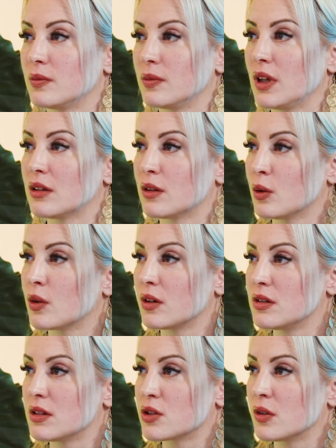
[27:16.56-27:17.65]
Yes, the
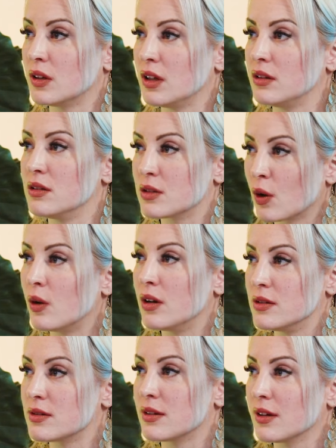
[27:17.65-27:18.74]
organization needs this
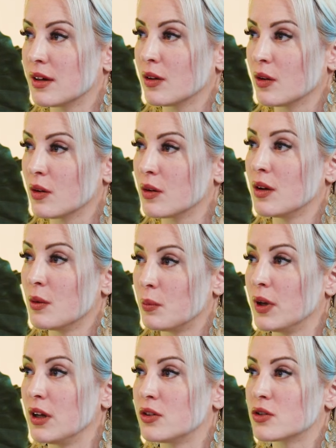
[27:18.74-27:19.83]
holistic
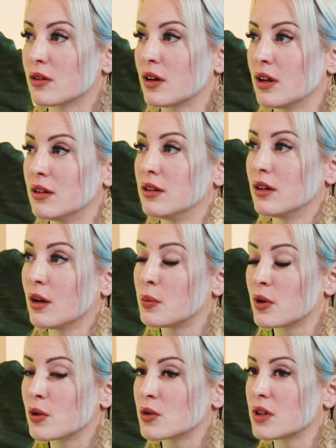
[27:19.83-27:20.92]
picture and
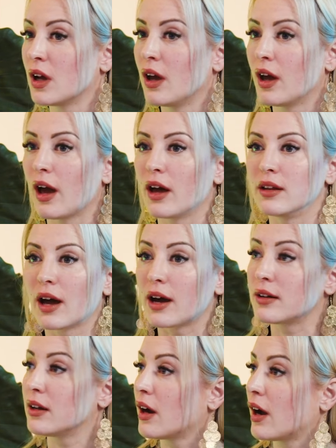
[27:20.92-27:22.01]
approach. And are
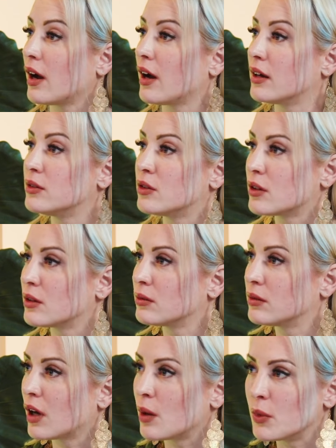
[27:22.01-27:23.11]
there other
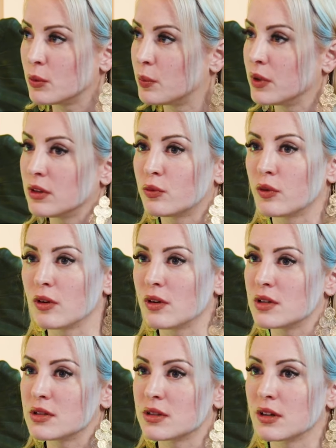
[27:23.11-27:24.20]
common
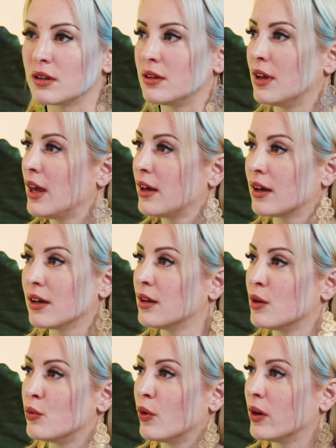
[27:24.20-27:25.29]
pitfalls that they can
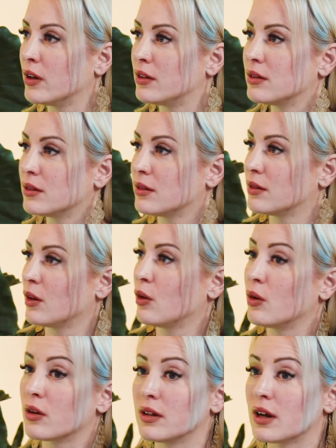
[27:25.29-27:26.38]
avoid?
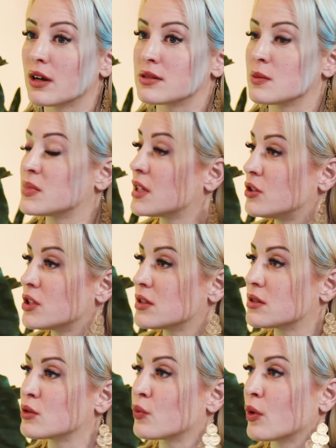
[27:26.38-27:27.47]
Or there are some
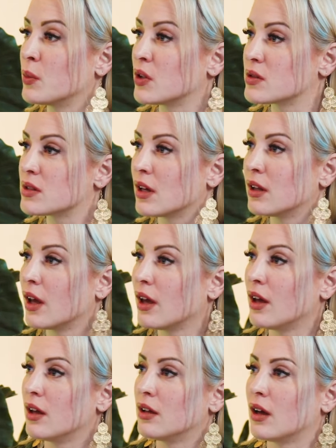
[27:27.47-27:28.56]
suggestions from your side
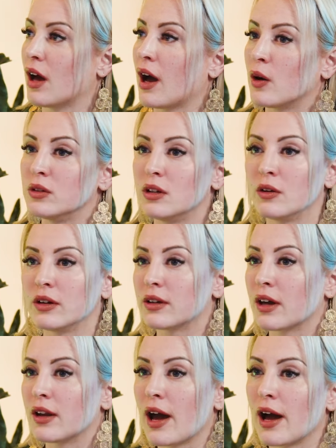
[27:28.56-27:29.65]
how Deloitte
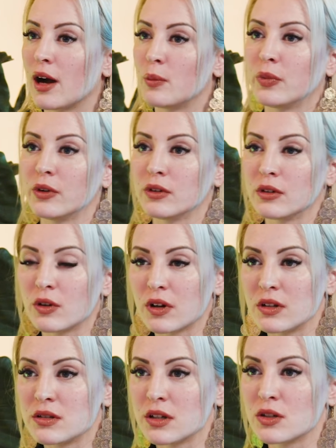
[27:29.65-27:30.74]
can help
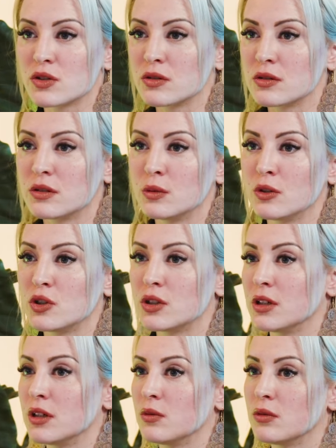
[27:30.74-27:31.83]
organizations to
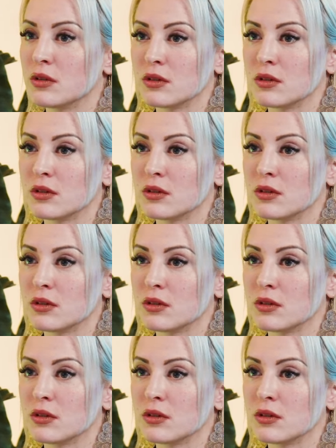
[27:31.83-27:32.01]
achieve